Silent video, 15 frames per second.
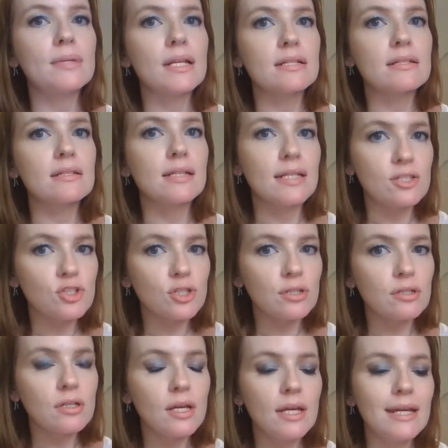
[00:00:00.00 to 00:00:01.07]

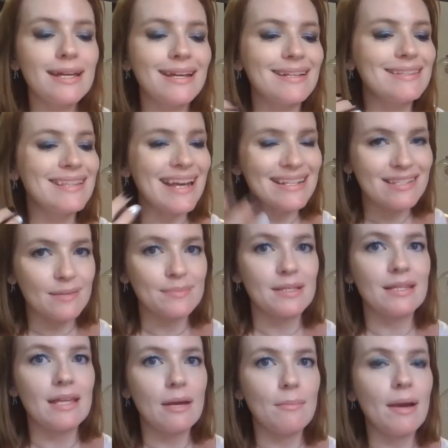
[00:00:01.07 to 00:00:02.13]
destination, and that's up
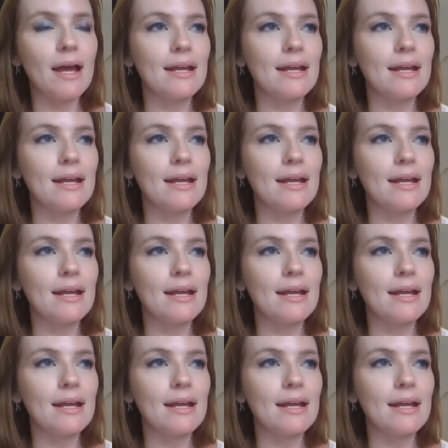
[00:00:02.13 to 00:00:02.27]
to them.